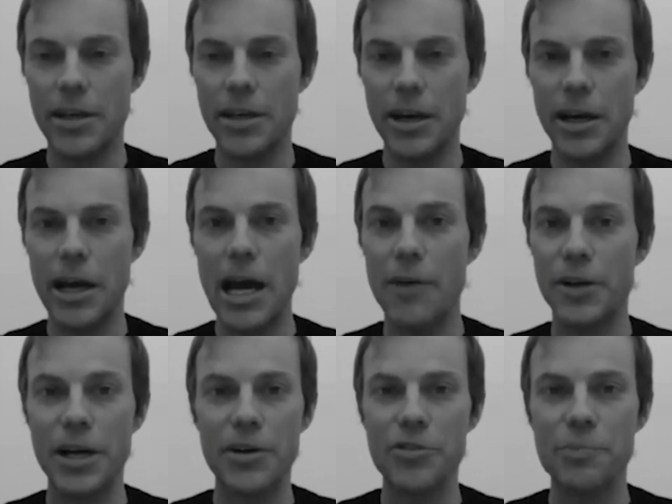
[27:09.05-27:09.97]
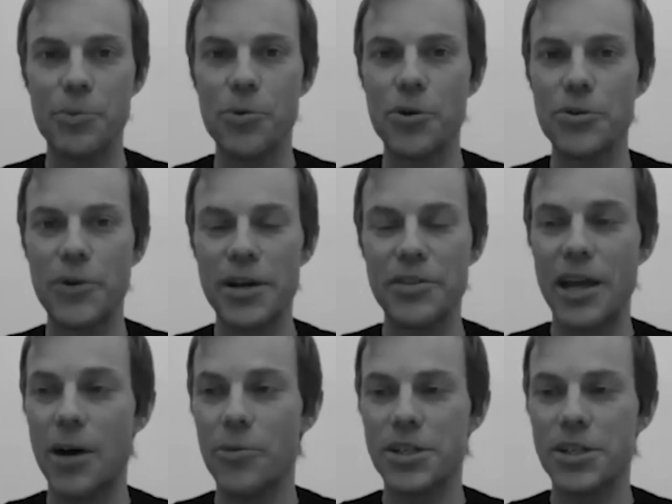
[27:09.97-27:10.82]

I have another sport right now,